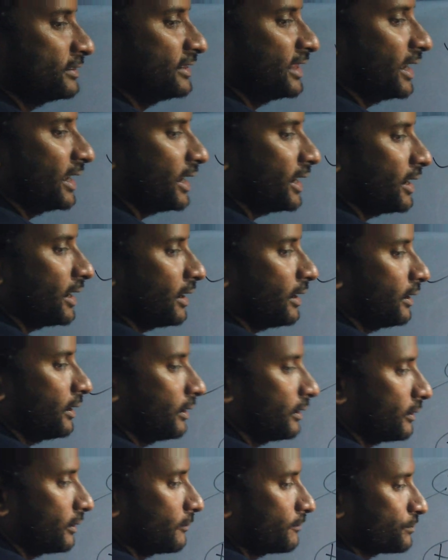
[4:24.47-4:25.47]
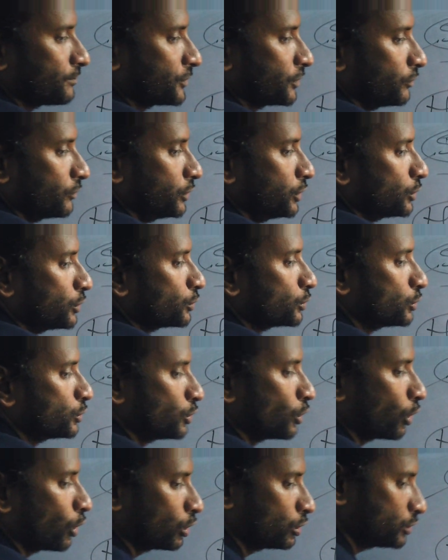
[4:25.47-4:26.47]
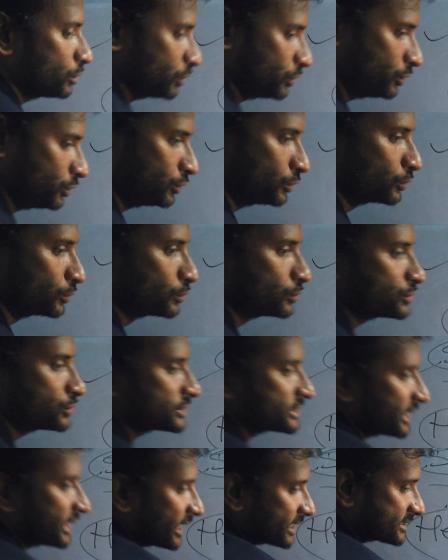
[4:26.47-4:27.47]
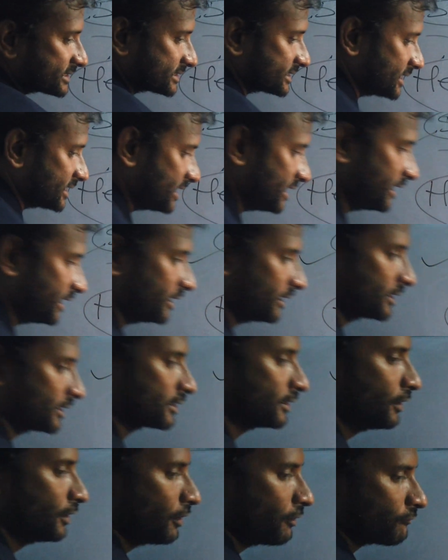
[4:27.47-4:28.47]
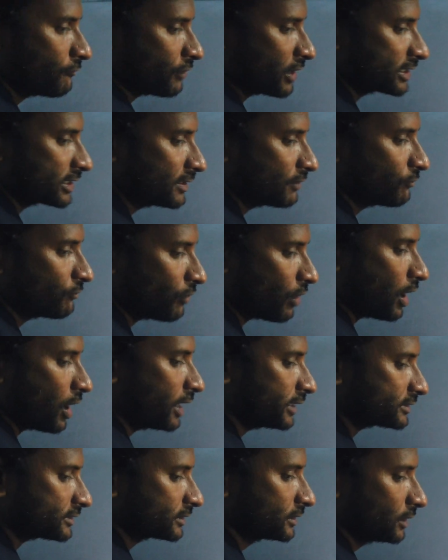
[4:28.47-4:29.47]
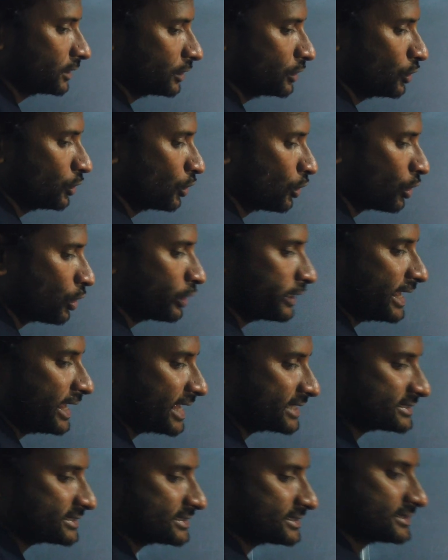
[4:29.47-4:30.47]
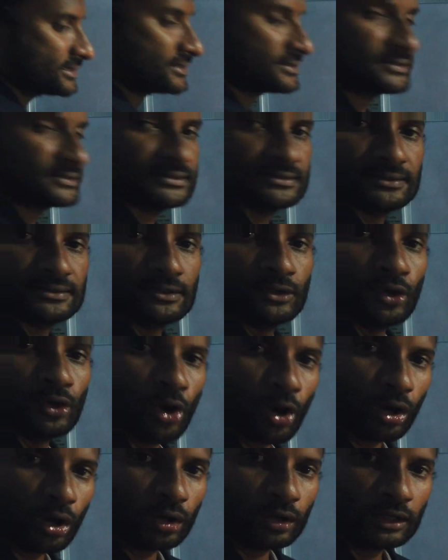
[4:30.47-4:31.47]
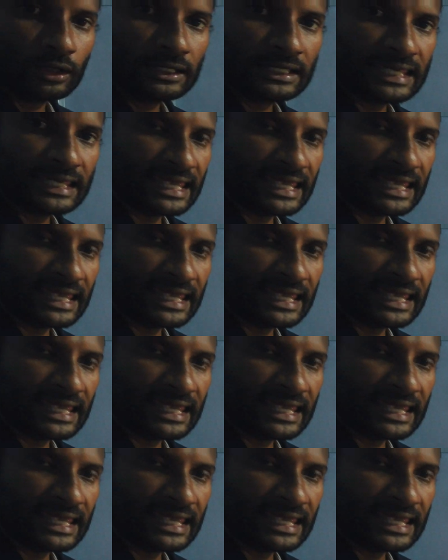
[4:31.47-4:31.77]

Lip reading: they, you don't use yes here. For them what? No yes. No